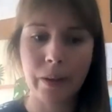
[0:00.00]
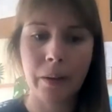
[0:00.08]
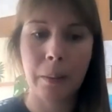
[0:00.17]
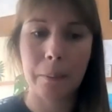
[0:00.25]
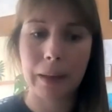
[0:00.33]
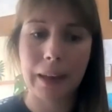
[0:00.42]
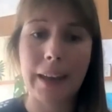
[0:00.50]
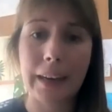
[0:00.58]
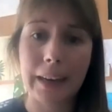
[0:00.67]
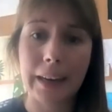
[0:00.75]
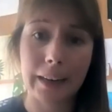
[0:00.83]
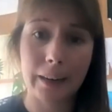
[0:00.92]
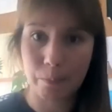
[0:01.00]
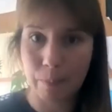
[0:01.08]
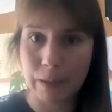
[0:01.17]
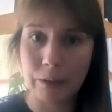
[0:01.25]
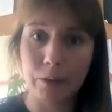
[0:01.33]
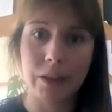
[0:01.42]
planning
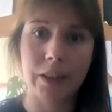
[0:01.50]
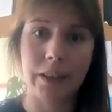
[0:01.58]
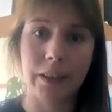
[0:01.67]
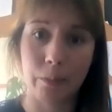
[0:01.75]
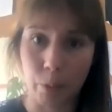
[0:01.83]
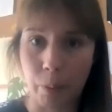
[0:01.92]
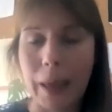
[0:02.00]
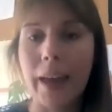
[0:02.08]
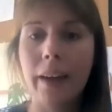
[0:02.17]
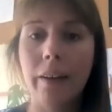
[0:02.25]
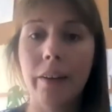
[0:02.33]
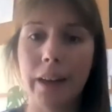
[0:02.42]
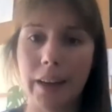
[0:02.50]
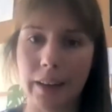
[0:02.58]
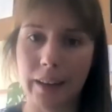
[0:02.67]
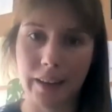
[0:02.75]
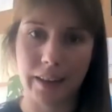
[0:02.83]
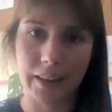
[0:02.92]
and building and
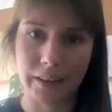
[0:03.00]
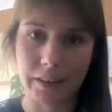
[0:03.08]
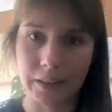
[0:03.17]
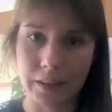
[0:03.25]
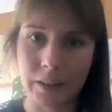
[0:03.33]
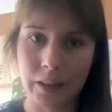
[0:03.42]
preparing and